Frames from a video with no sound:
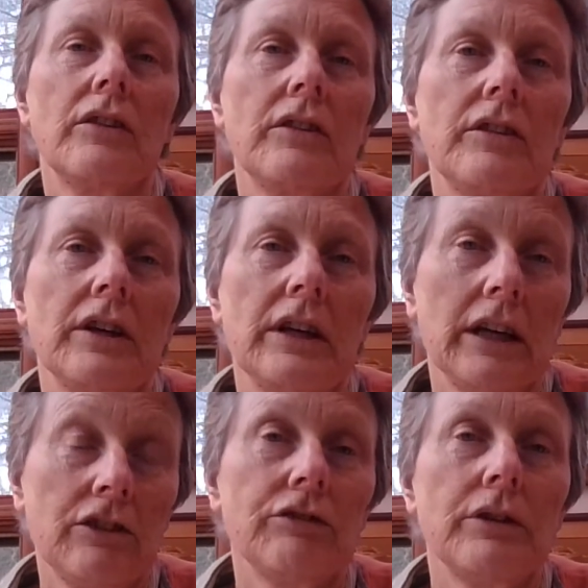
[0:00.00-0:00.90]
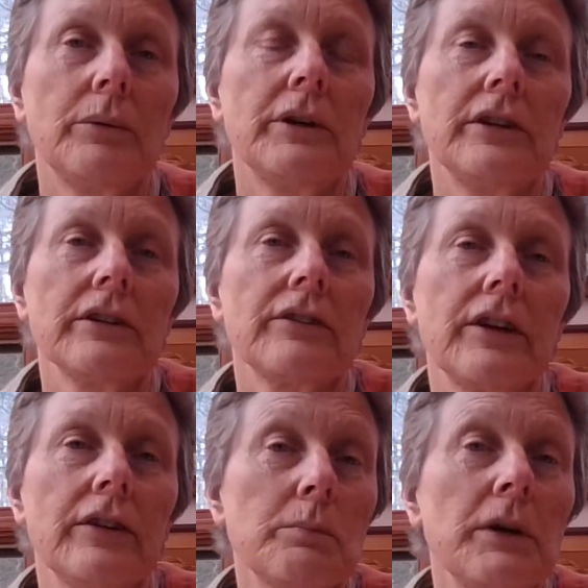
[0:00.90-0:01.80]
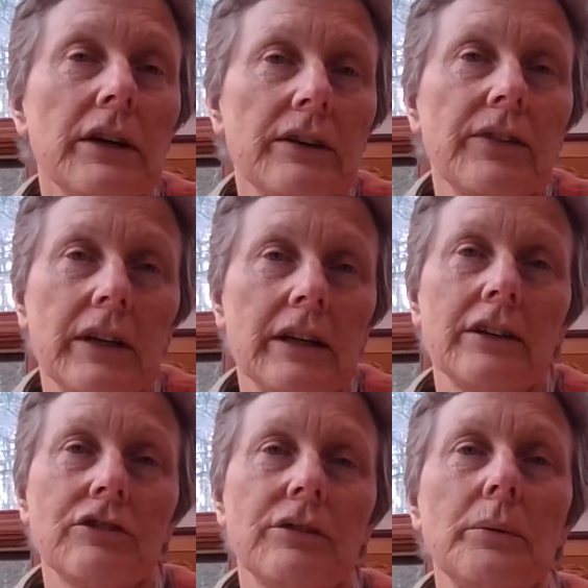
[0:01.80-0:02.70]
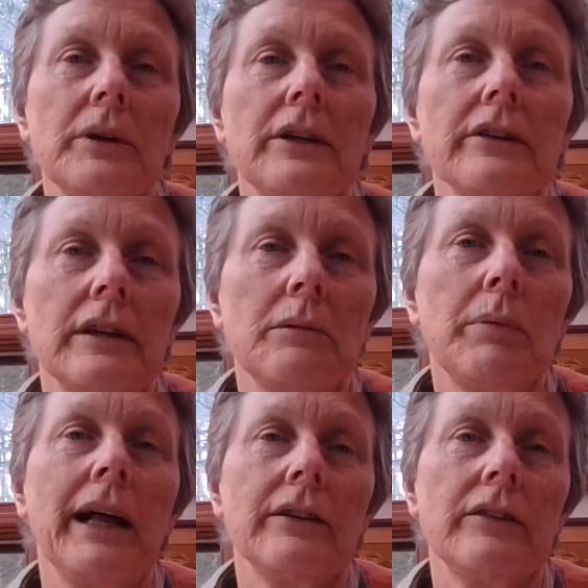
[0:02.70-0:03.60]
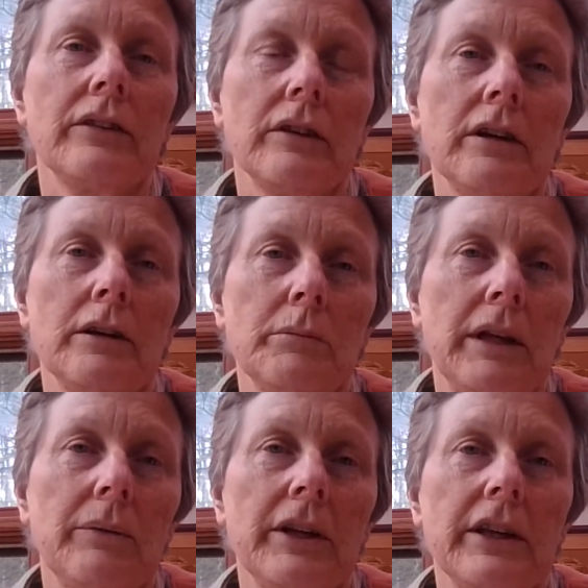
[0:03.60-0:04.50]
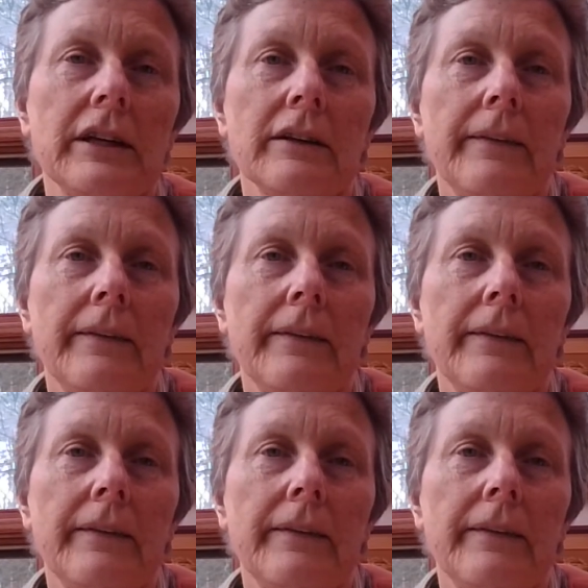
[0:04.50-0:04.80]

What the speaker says: the natural world, as part of the natural world, in balance and harmony with it.